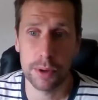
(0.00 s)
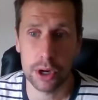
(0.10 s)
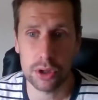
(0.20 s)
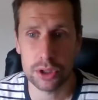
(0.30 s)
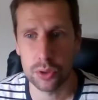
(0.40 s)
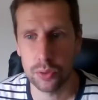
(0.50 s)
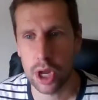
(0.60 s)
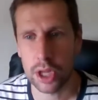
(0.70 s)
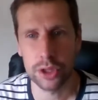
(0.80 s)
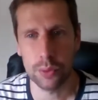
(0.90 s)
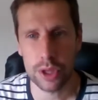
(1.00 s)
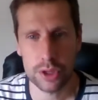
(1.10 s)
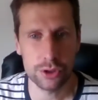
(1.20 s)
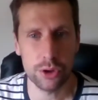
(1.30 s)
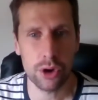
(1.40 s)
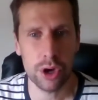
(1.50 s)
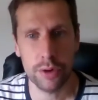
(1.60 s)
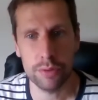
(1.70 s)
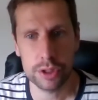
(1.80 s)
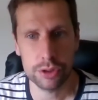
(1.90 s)
but also not to withdraw
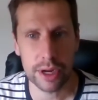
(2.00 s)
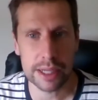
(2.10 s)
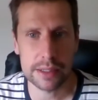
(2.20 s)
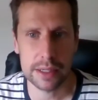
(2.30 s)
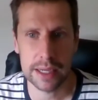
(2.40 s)
and retreat